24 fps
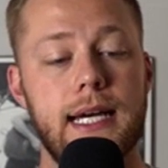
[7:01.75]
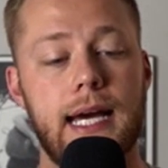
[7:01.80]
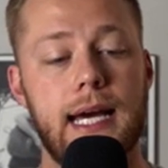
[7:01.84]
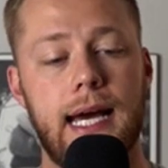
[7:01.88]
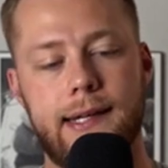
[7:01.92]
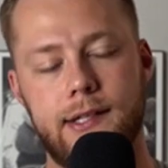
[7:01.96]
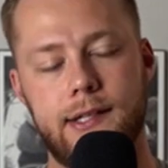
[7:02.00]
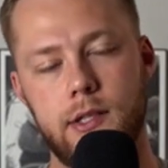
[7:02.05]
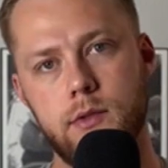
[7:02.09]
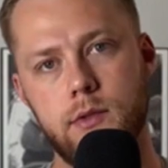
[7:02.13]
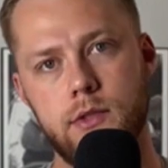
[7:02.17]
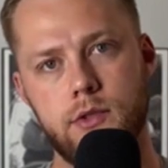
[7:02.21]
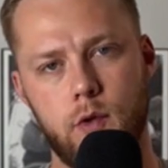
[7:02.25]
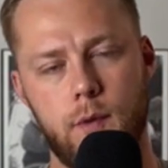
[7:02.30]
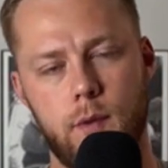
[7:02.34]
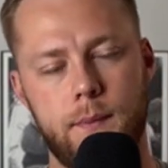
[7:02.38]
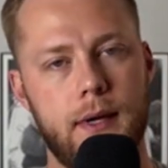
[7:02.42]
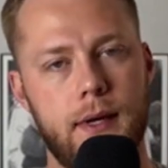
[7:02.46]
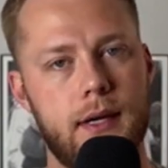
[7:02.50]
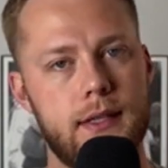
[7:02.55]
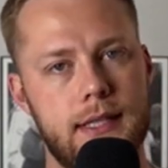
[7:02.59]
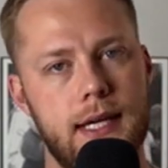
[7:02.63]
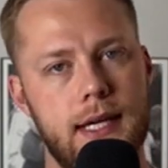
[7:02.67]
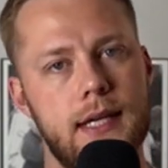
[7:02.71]
I do enjoy
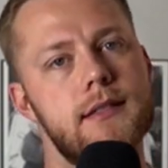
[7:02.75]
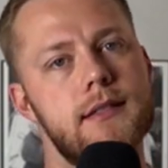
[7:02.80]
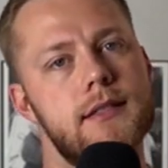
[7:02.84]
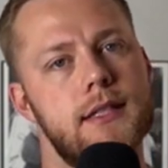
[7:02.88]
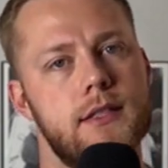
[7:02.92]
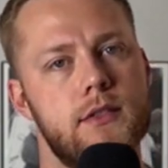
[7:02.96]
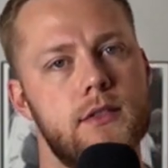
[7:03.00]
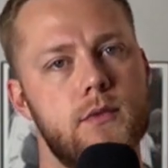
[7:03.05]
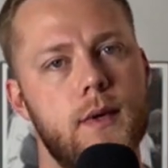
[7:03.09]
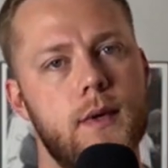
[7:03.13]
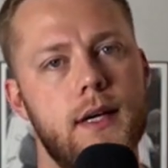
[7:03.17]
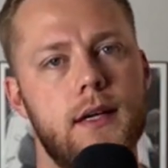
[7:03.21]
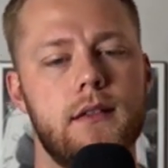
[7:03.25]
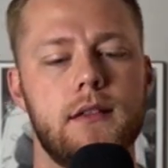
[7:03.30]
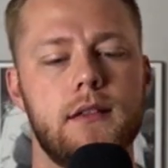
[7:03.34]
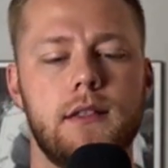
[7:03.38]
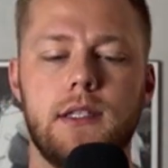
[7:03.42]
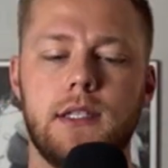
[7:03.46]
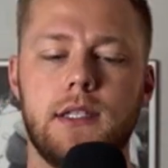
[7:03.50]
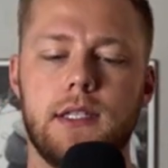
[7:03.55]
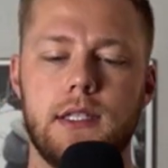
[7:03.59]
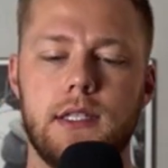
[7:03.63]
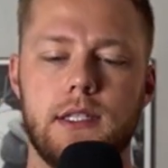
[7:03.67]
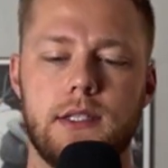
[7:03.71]
podcasting as well.
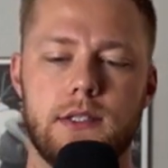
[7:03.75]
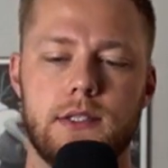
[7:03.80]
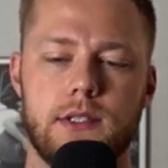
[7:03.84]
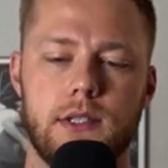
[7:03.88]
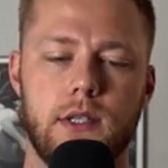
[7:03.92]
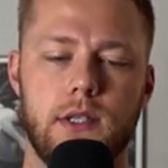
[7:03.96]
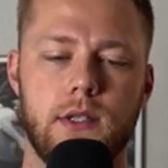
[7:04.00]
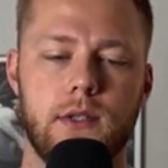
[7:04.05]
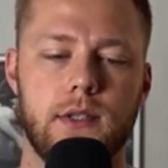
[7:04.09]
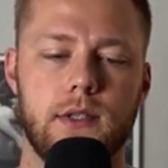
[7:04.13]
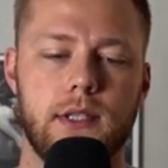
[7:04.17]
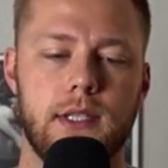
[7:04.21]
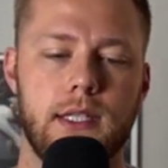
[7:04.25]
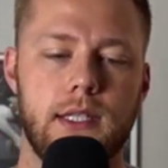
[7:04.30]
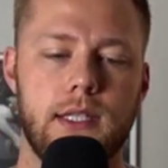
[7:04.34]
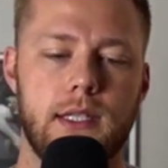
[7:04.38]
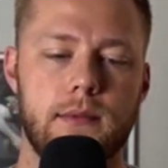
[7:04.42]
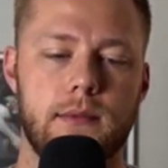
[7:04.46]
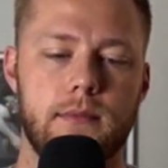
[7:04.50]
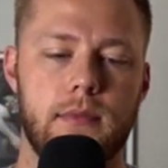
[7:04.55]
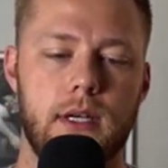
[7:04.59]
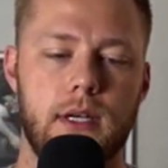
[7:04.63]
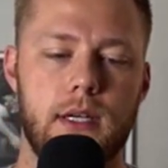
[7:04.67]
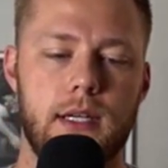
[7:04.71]
So,
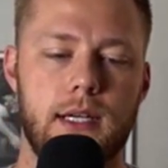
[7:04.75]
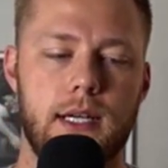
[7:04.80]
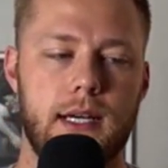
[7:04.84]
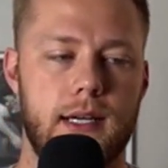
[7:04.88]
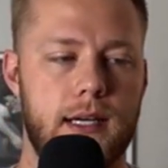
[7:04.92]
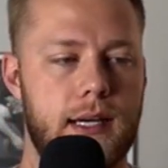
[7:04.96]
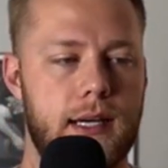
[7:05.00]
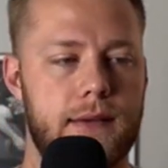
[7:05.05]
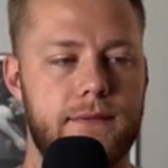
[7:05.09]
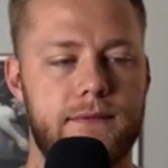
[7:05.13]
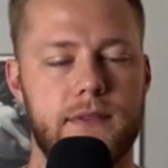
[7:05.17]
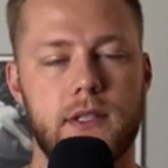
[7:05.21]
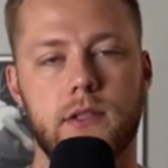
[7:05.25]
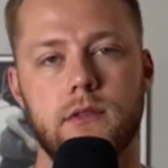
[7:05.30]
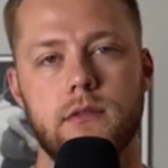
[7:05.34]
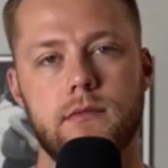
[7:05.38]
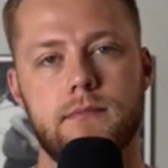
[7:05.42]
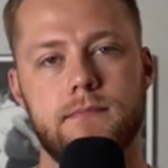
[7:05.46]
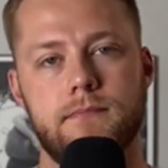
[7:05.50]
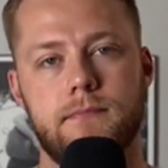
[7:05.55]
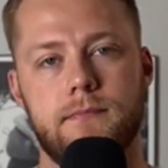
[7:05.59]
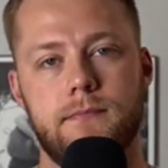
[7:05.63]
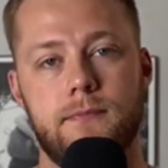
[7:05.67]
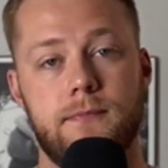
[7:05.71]
but I feel
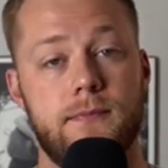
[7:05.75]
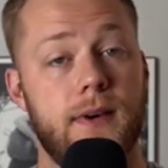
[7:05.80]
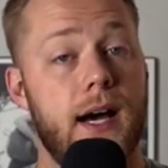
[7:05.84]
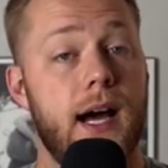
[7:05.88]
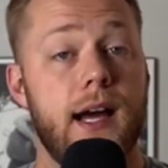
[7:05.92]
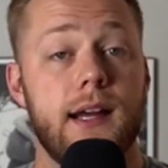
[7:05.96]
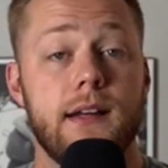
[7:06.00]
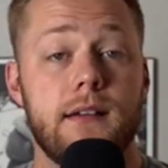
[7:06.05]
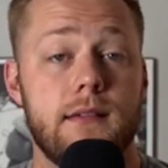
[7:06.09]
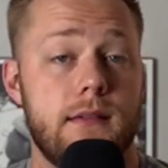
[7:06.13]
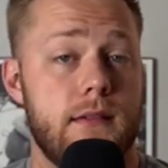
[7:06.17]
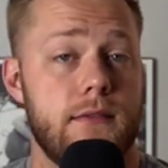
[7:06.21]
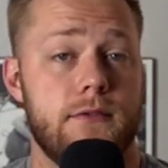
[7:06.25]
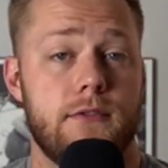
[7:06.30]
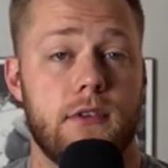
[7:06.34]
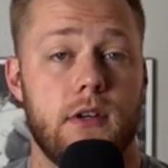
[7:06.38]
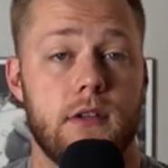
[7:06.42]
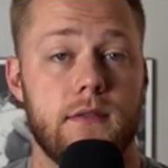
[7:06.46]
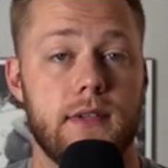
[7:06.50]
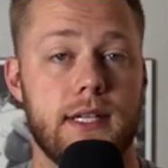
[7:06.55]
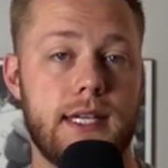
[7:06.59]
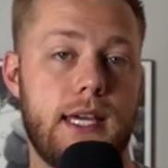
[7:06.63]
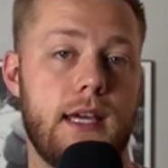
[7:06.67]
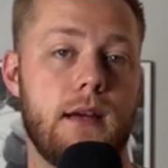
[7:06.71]
fine in front of
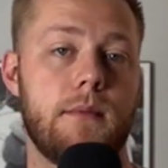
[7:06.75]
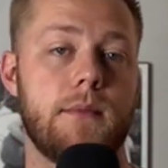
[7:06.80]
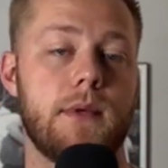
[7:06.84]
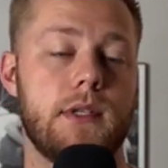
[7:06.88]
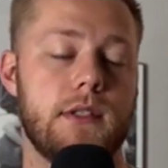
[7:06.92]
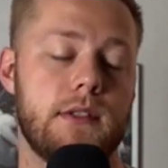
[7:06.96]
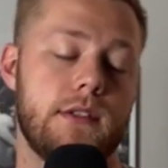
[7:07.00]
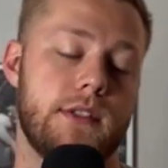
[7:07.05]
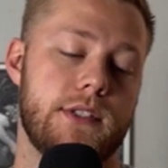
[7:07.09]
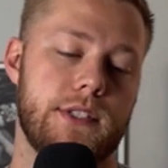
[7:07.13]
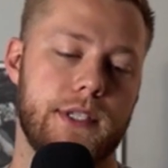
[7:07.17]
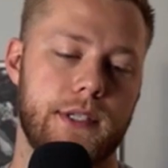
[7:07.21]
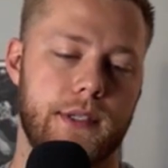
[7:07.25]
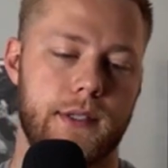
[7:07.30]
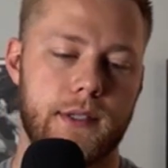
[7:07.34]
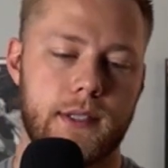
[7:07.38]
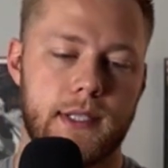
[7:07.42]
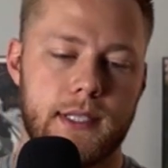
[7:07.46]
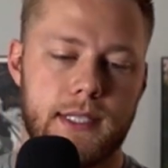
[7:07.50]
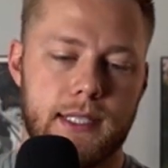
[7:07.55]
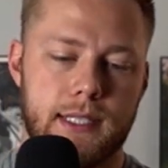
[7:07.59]
a camera. So,